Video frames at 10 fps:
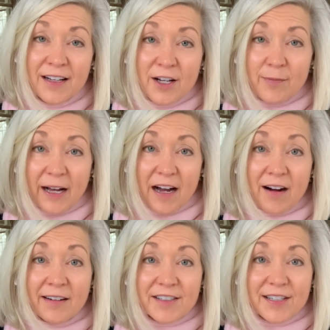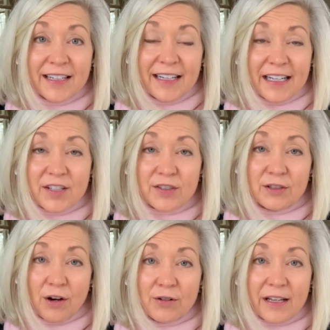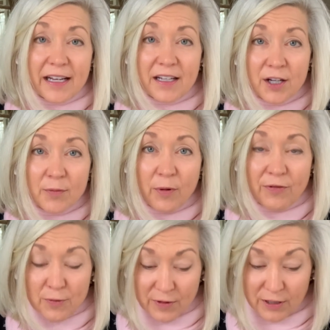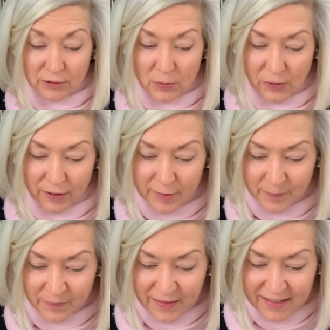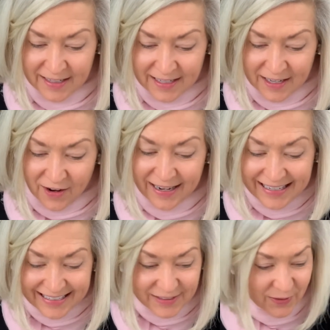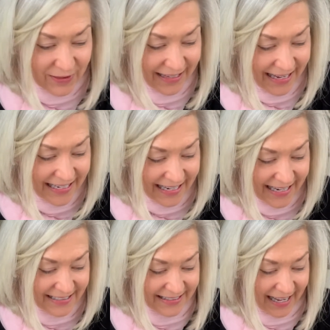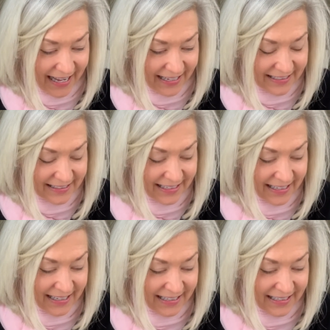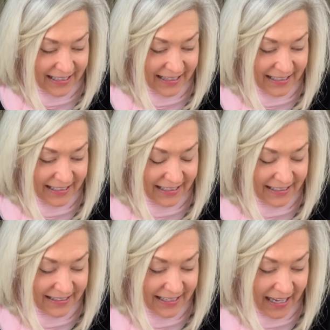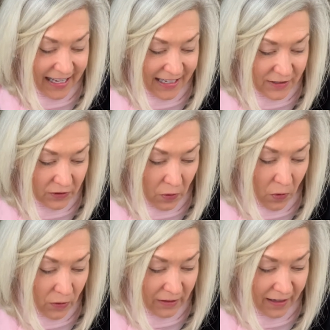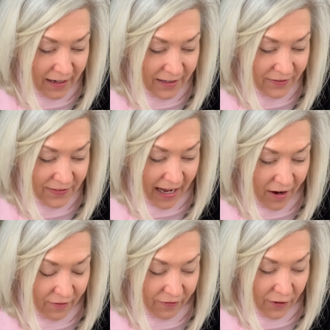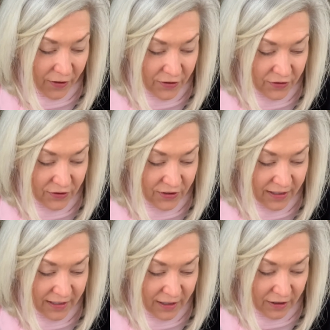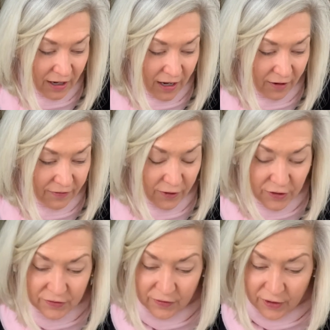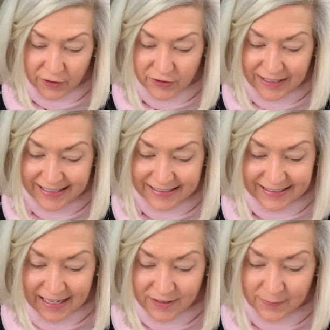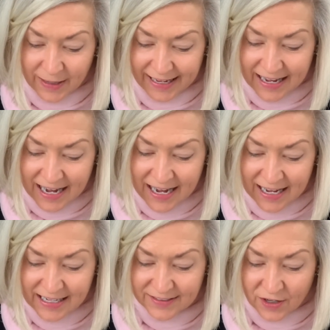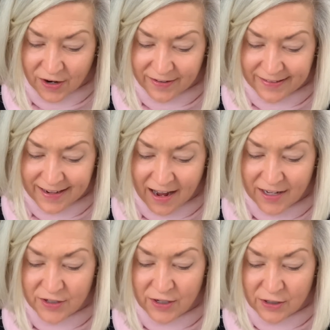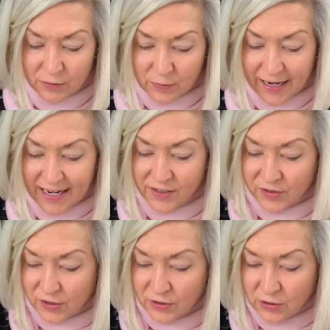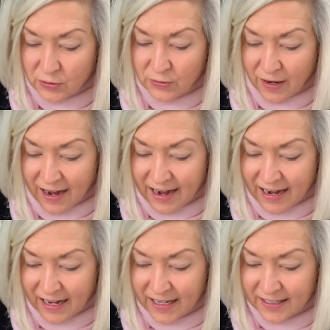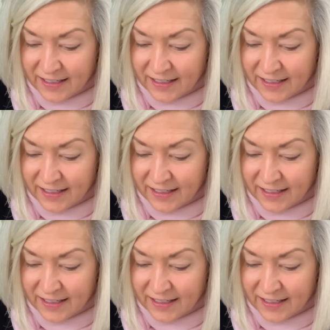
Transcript: My heart is lowly before the Lord. All right, so then he says in the second cola of that first uh, first verse, he says, My eyes are not raised too high.